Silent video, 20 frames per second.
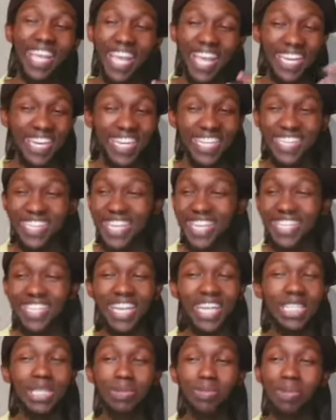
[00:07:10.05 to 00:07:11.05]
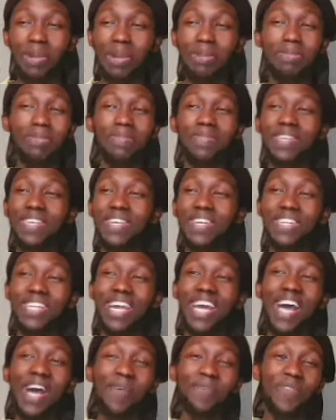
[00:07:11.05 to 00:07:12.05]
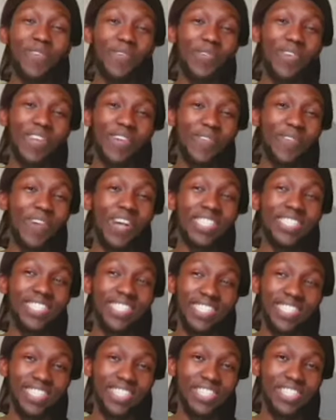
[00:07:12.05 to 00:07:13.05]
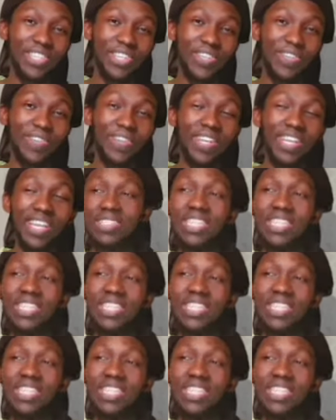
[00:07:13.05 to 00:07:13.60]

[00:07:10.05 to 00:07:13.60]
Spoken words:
And I think that's probably gonna happen when I'm watching this show.